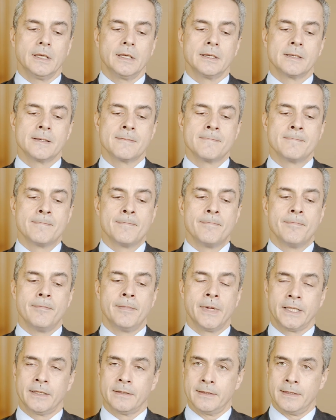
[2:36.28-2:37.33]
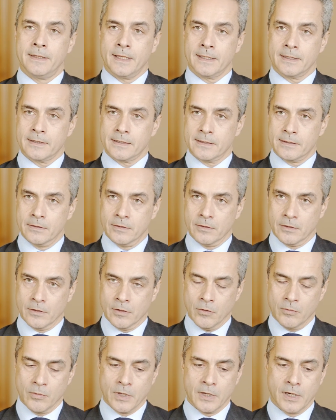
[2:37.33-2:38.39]
But the
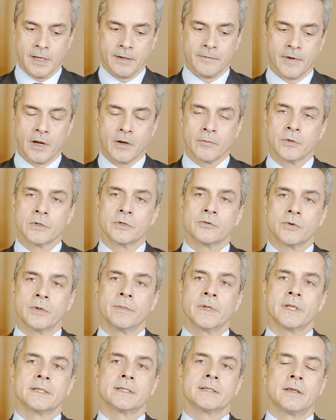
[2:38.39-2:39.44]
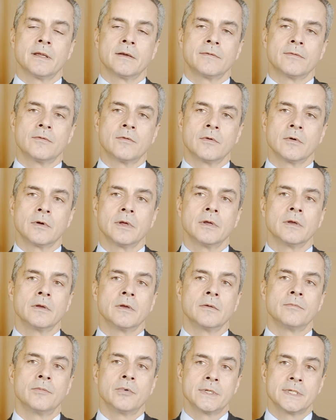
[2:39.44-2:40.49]
global environment remains therefore
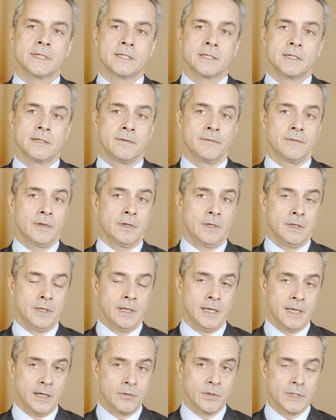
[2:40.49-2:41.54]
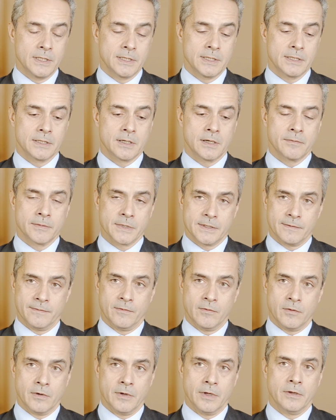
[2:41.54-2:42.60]
positive in liquidity terms
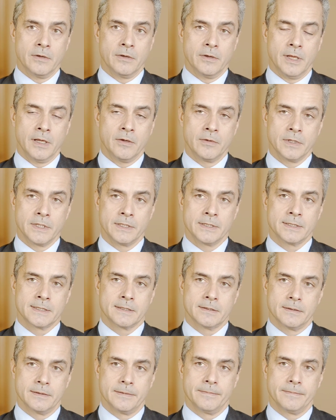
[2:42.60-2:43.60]
for equities.